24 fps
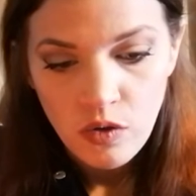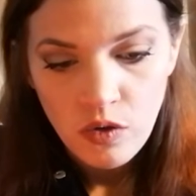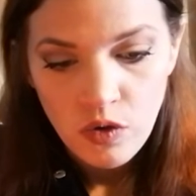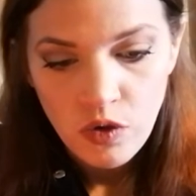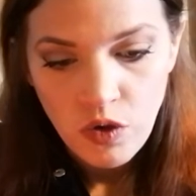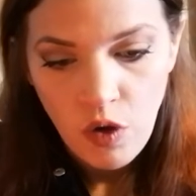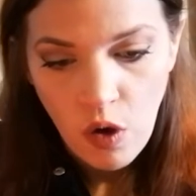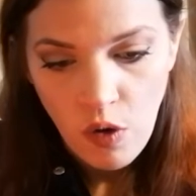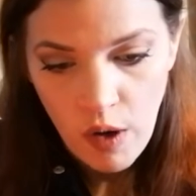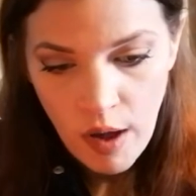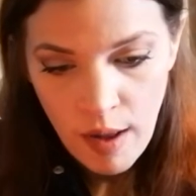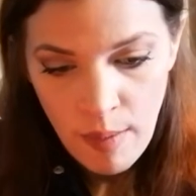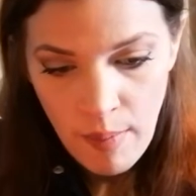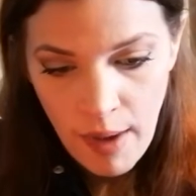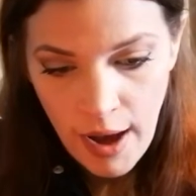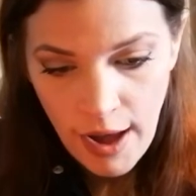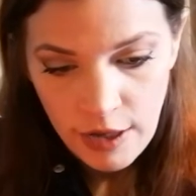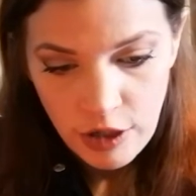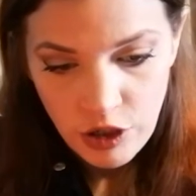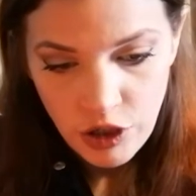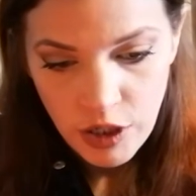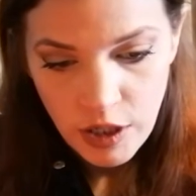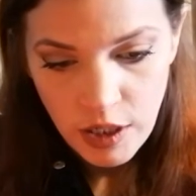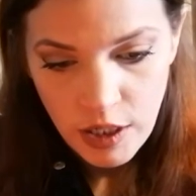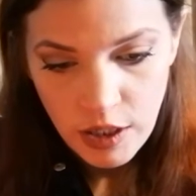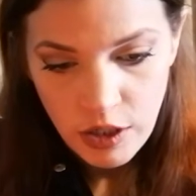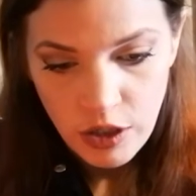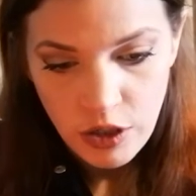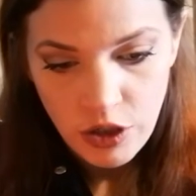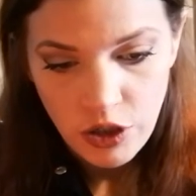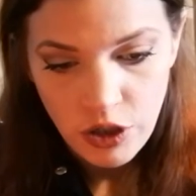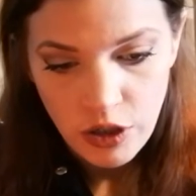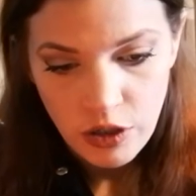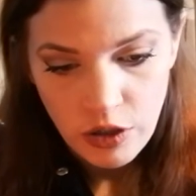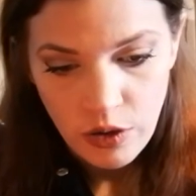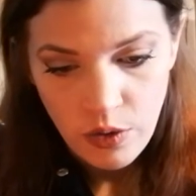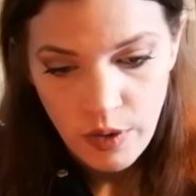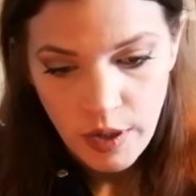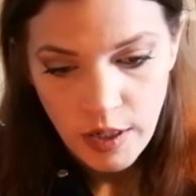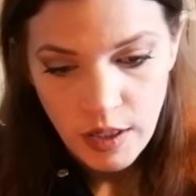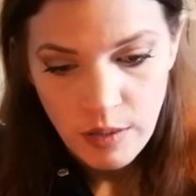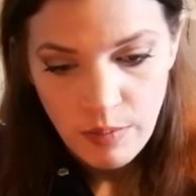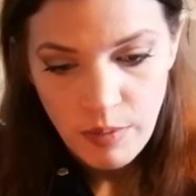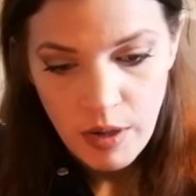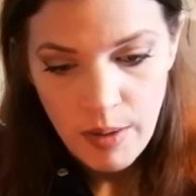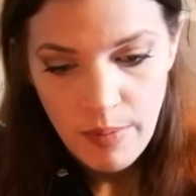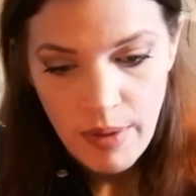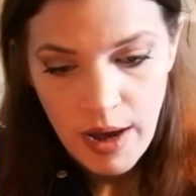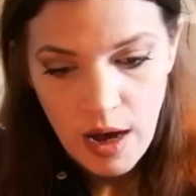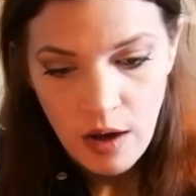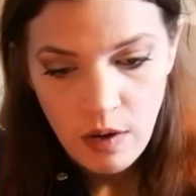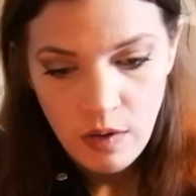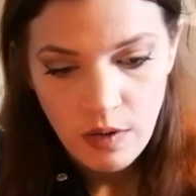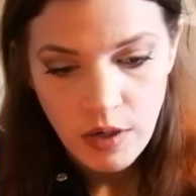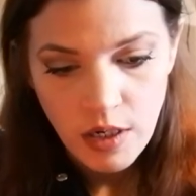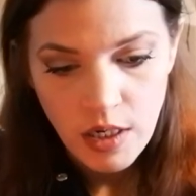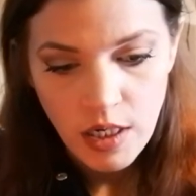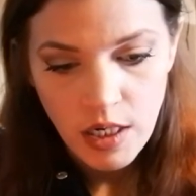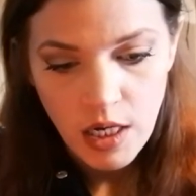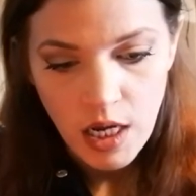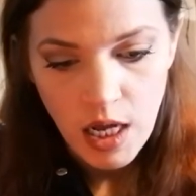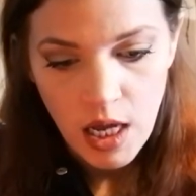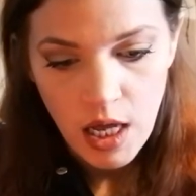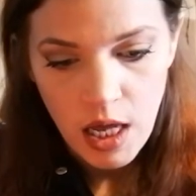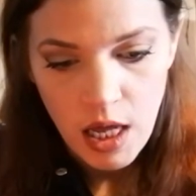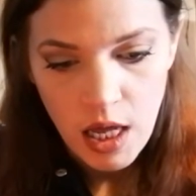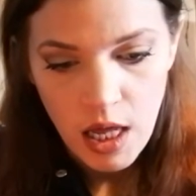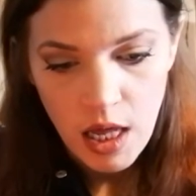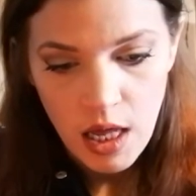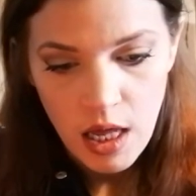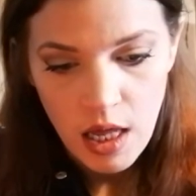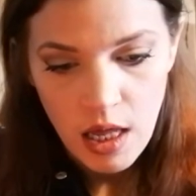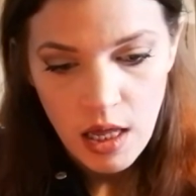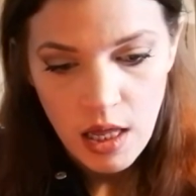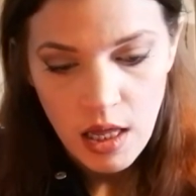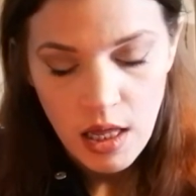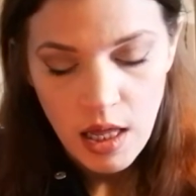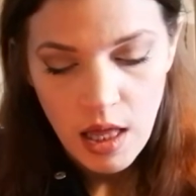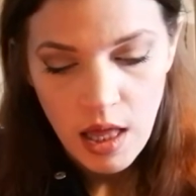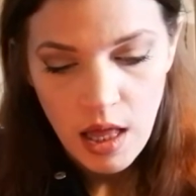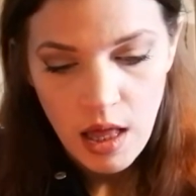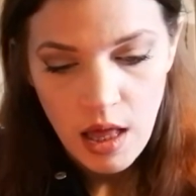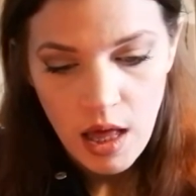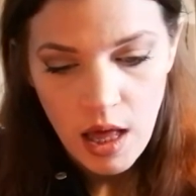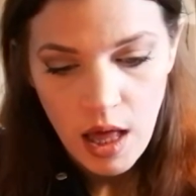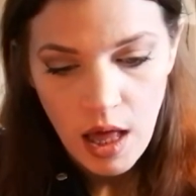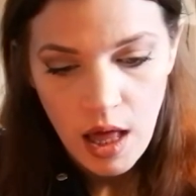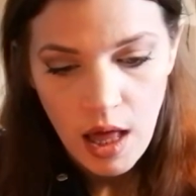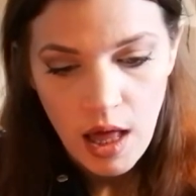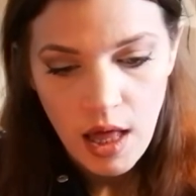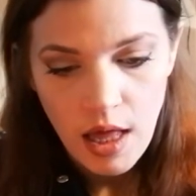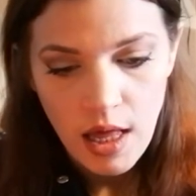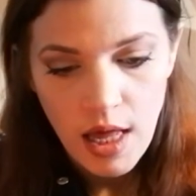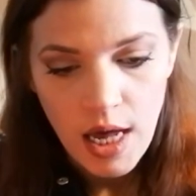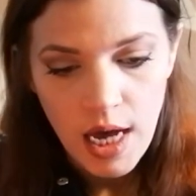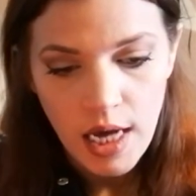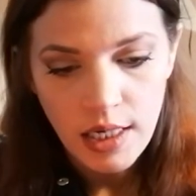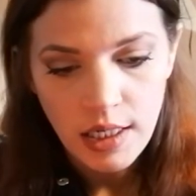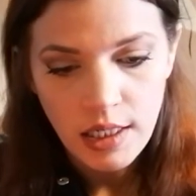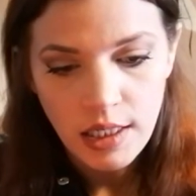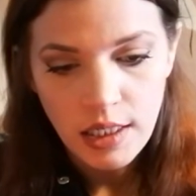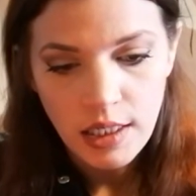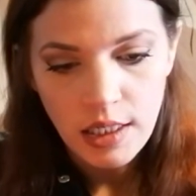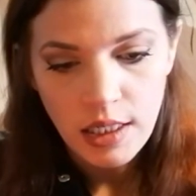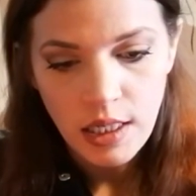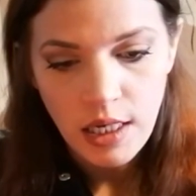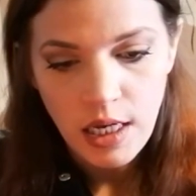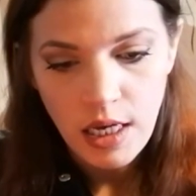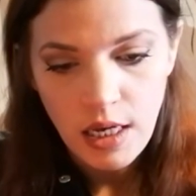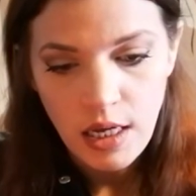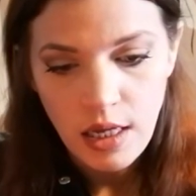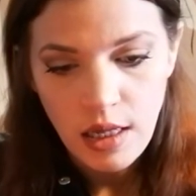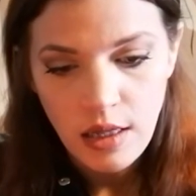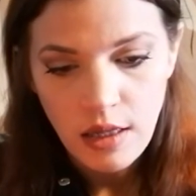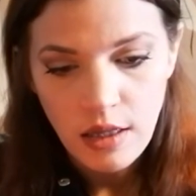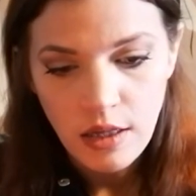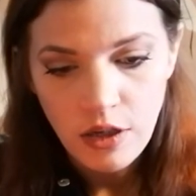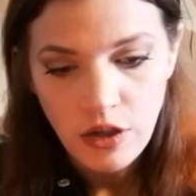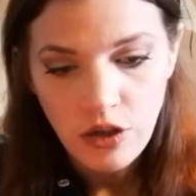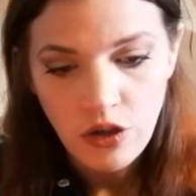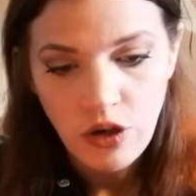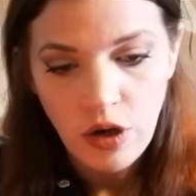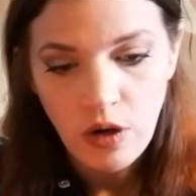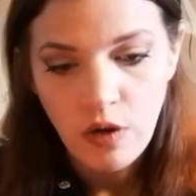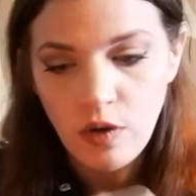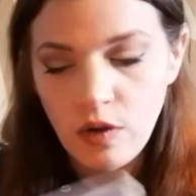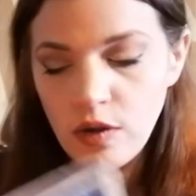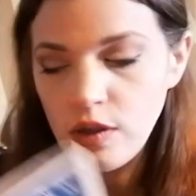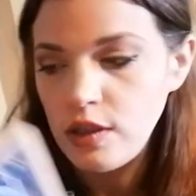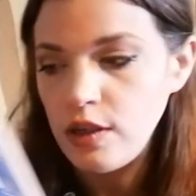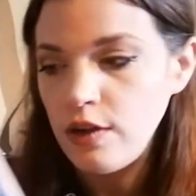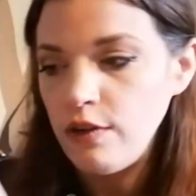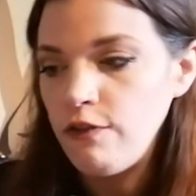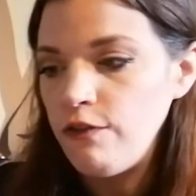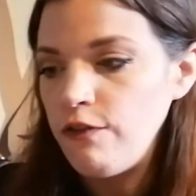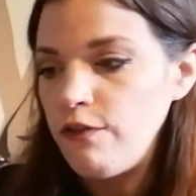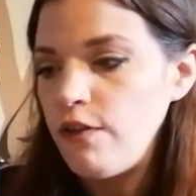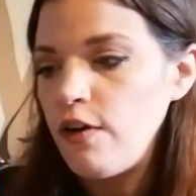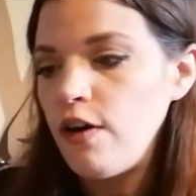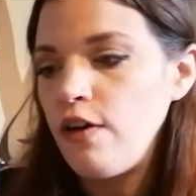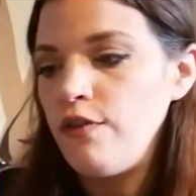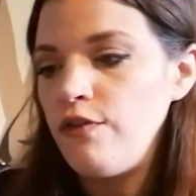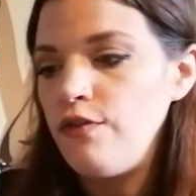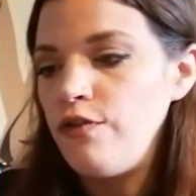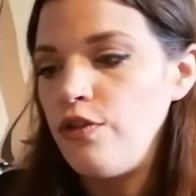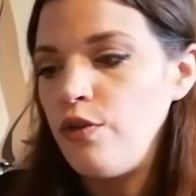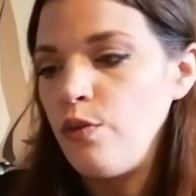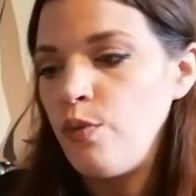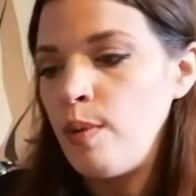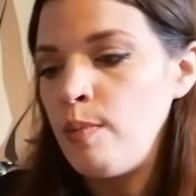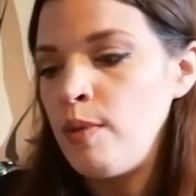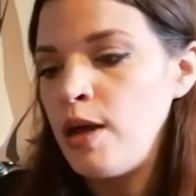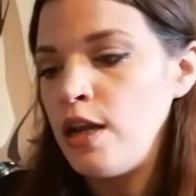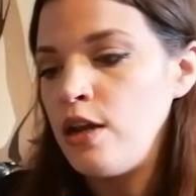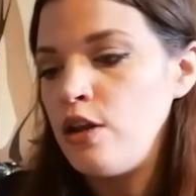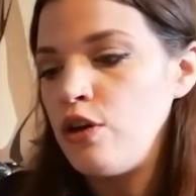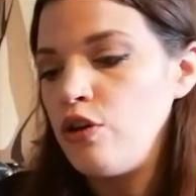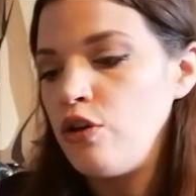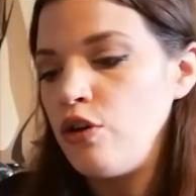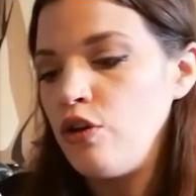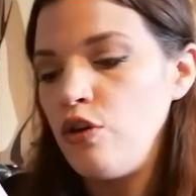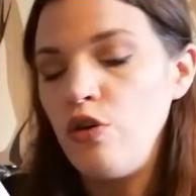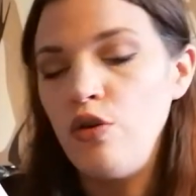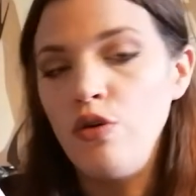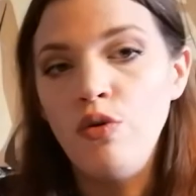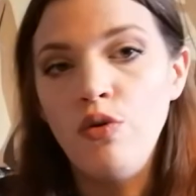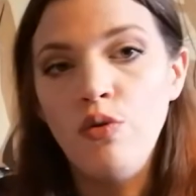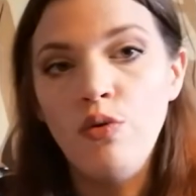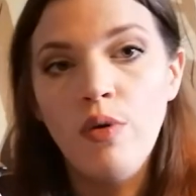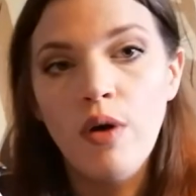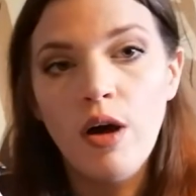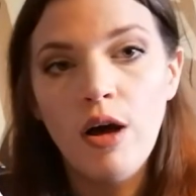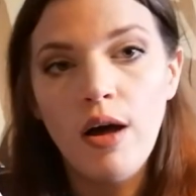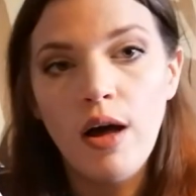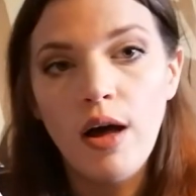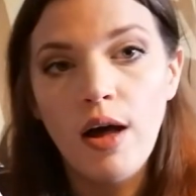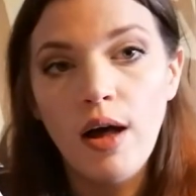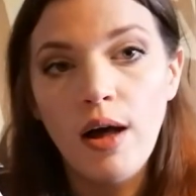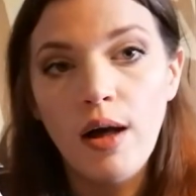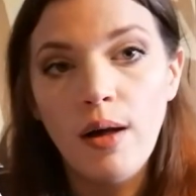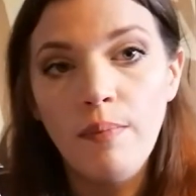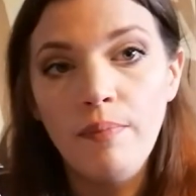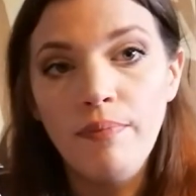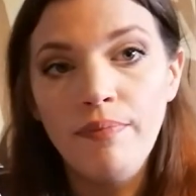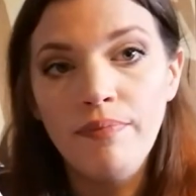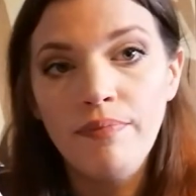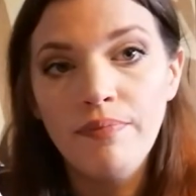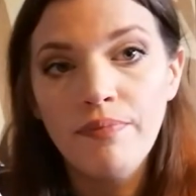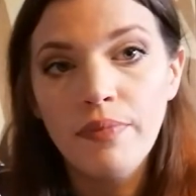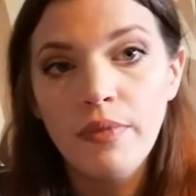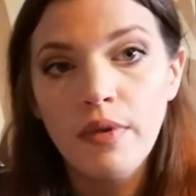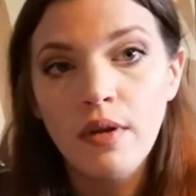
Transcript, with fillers: so I imagine it's just going to be about uh, uh, yes the the struggles of of the women who um,